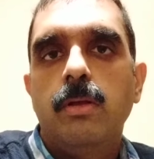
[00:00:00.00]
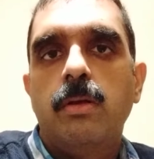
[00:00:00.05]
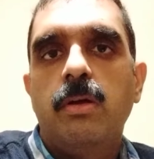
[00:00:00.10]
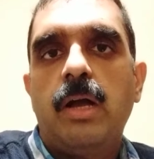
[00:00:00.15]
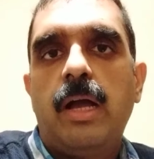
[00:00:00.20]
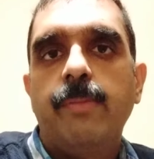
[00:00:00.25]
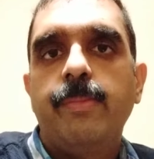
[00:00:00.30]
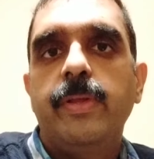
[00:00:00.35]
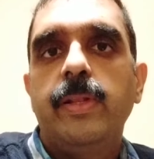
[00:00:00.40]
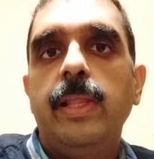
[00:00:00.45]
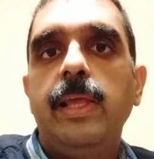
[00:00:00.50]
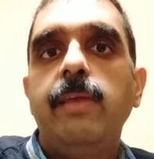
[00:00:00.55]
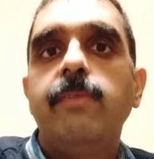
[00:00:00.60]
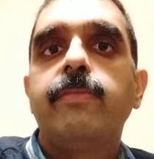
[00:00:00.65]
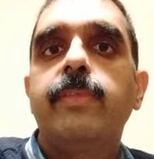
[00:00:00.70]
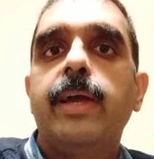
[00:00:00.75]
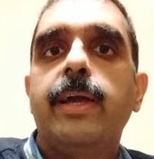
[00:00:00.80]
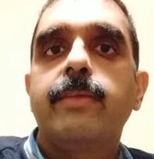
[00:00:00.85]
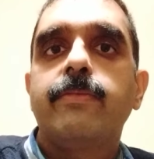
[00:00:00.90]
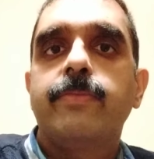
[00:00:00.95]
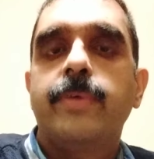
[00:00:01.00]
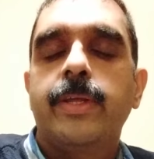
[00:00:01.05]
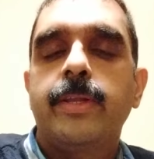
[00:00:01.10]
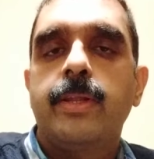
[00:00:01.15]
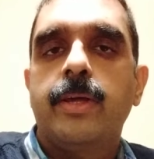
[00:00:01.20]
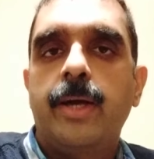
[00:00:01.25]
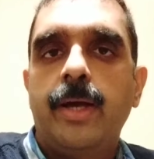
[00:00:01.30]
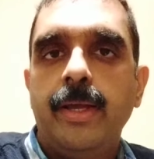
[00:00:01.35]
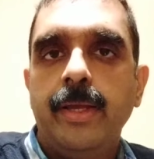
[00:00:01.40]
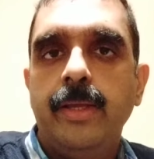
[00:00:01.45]
I believe that when
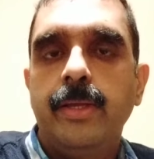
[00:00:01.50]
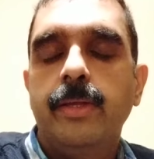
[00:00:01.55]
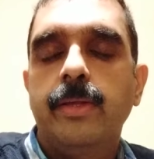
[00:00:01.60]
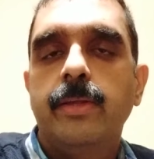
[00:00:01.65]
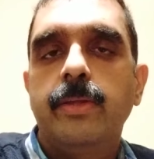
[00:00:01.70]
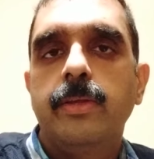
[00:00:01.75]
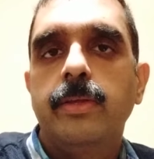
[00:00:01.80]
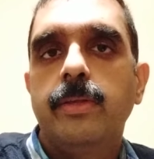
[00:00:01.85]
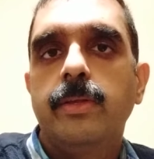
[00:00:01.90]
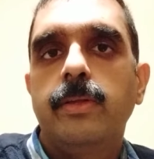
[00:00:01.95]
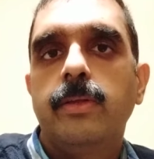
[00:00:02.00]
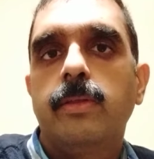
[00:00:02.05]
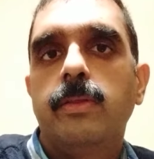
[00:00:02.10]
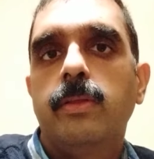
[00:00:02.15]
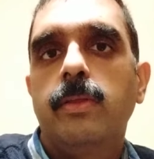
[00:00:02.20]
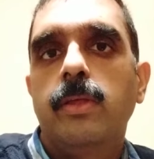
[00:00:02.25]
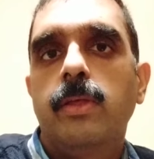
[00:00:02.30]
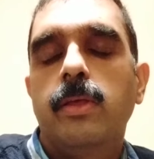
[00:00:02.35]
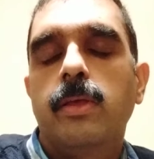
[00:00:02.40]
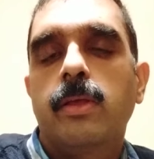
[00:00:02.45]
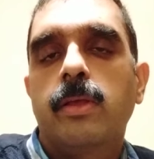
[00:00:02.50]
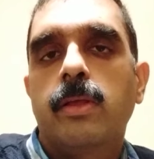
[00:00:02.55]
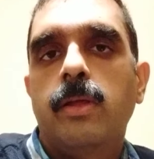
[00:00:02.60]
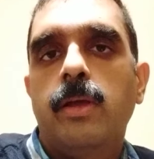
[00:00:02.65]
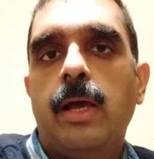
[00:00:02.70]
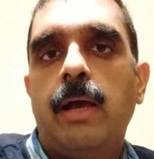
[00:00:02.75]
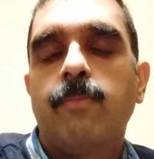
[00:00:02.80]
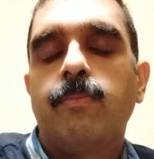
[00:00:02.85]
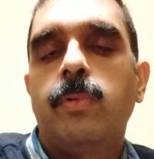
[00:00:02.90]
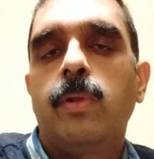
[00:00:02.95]
I
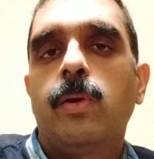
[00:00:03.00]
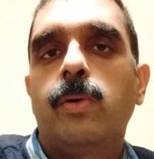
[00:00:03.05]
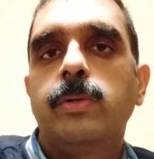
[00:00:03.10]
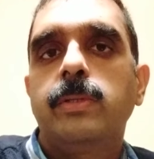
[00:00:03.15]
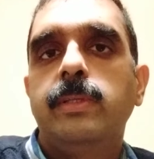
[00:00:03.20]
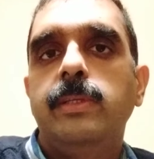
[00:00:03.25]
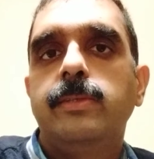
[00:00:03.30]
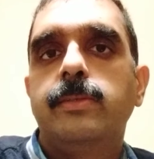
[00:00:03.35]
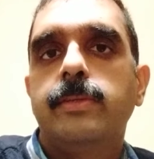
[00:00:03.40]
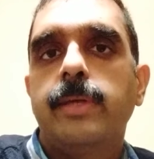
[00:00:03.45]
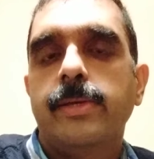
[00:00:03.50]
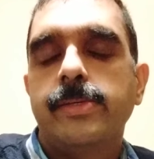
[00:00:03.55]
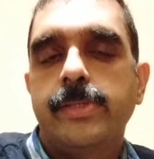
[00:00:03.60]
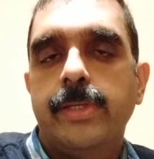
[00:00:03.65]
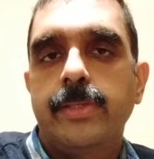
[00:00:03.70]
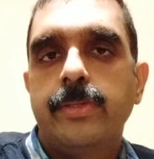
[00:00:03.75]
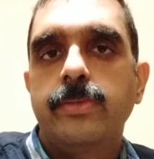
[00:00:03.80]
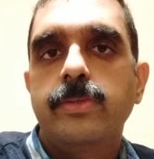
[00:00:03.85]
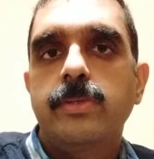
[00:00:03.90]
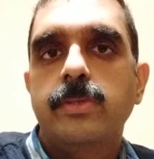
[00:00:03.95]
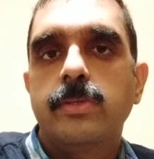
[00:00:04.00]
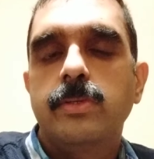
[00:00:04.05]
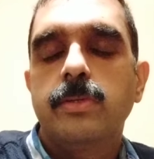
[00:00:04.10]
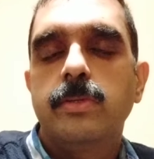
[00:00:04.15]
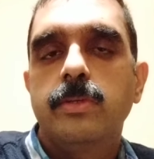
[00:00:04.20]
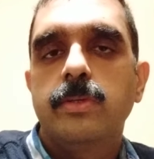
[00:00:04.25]
upload these sessions,